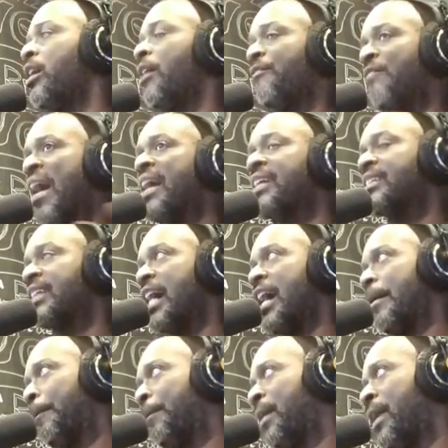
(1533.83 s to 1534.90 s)
a
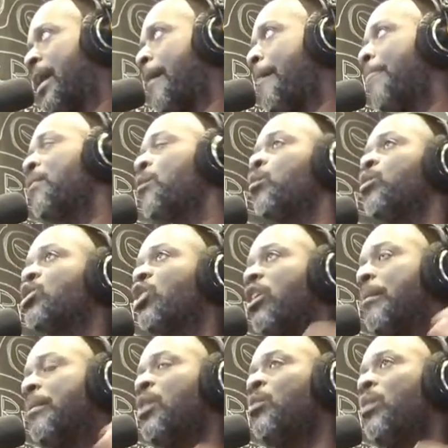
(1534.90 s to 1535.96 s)
Foxconn plant was going to
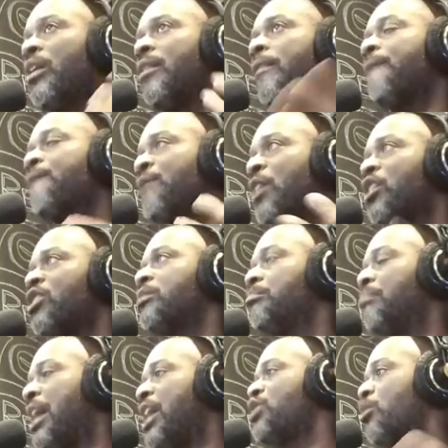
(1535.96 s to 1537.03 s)
be one of the first
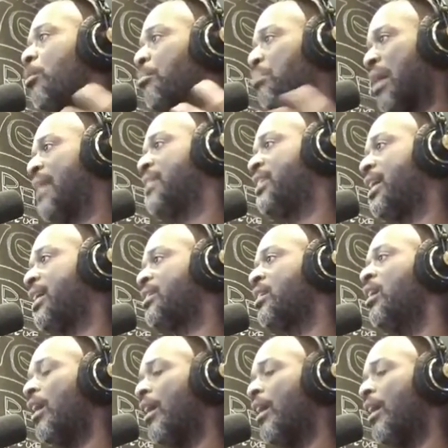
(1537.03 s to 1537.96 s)
major projects